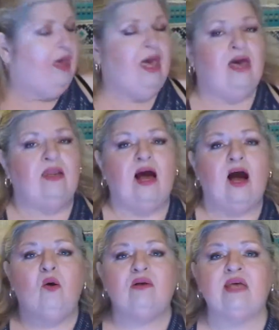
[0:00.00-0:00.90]
And
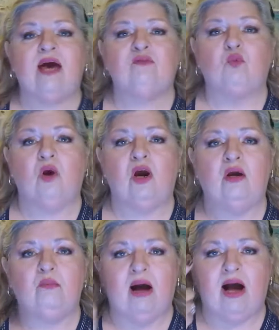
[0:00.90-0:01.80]
I always have to
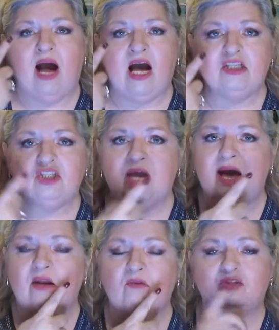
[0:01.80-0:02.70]
wear my
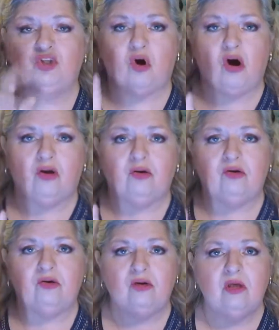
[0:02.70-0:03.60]
eyeshadow
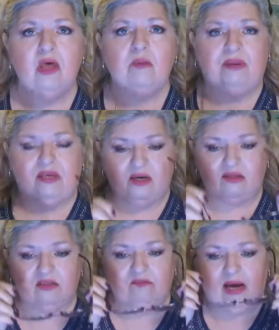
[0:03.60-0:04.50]
darker
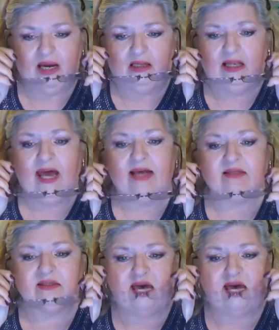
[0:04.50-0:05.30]
because of my glasses.